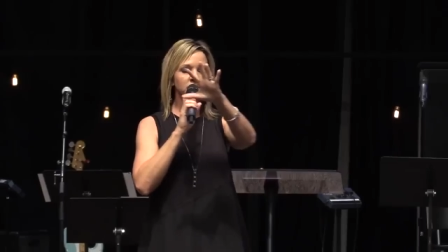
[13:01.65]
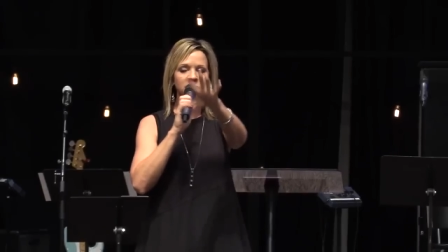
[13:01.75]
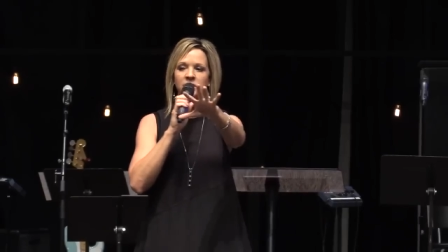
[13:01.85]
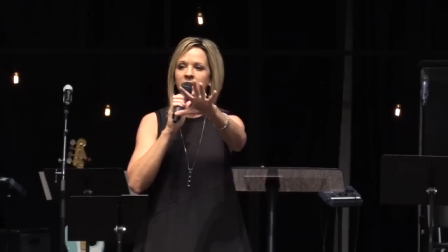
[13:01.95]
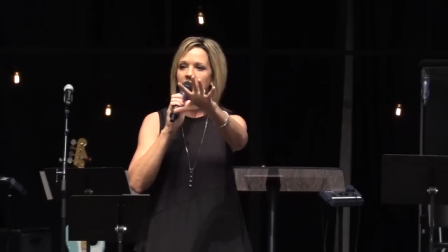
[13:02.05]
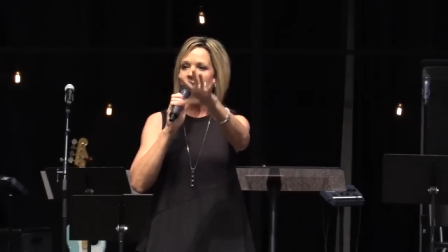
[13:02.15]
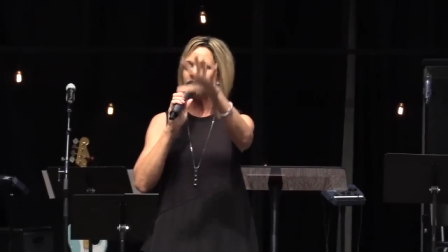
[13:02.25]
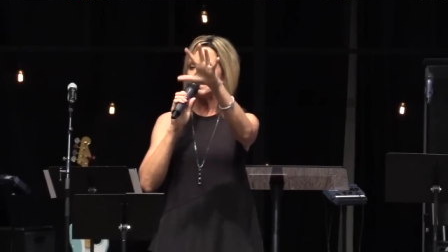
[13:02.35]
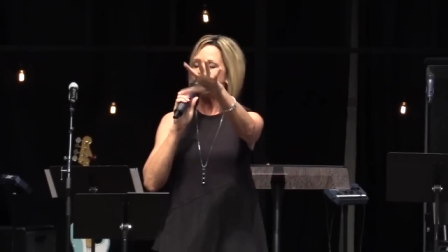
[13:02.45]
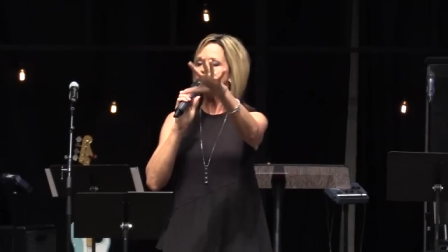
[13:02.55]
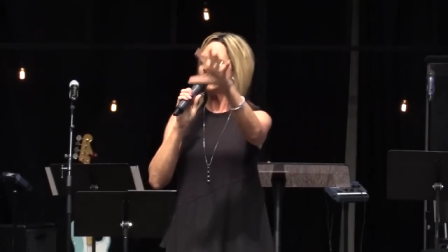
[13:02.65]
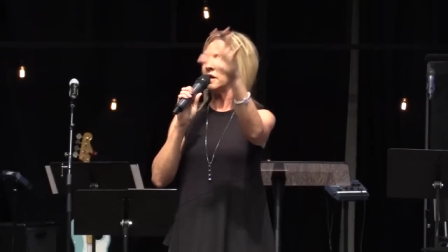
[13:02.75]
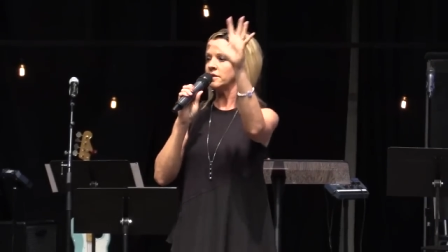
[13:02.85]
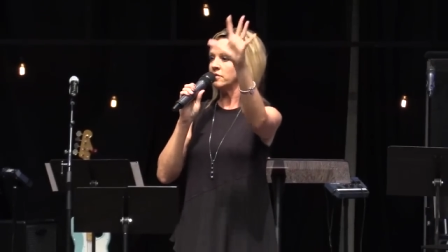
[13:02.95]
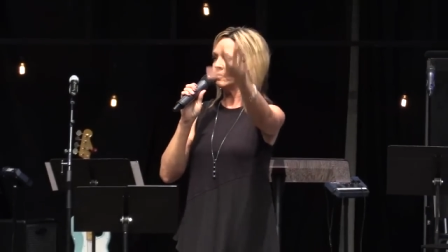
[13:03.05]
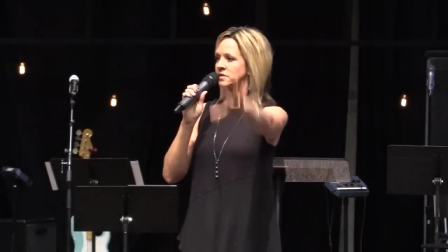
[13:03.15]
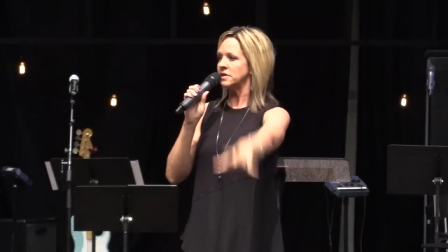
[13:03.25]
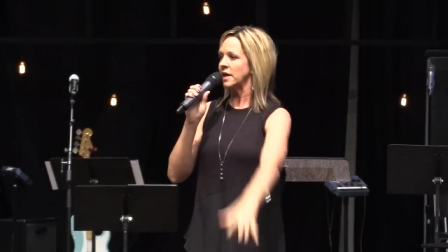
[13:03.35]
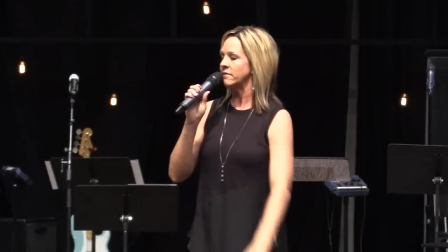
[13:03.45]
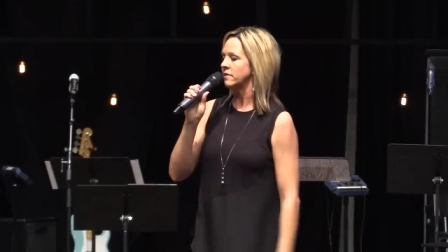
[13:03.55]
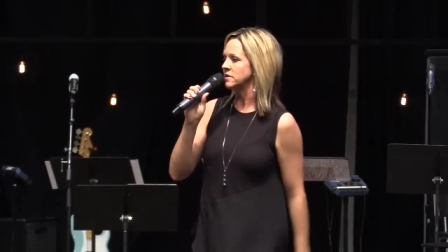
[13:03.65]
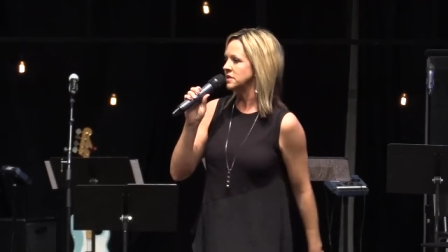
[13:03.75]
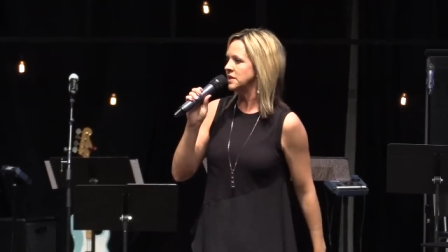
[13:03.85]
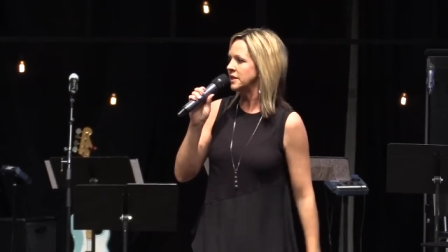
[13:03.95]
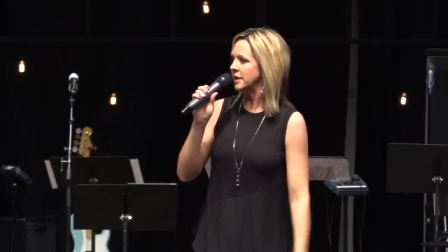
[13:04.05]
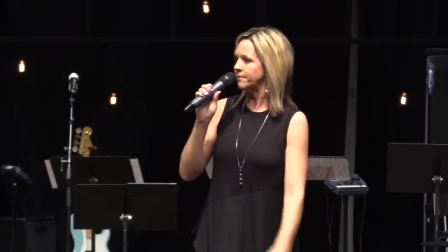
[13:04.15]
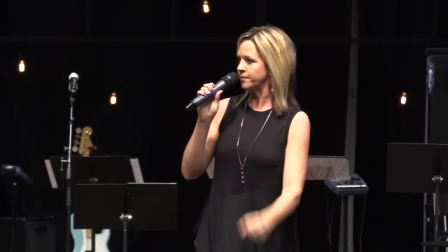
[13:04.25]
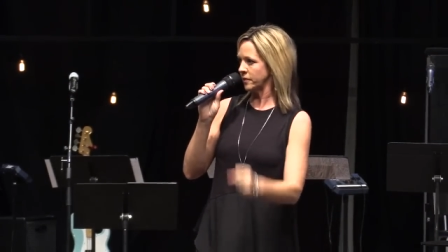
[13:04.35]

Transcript: was sitting seated on the north side of our city.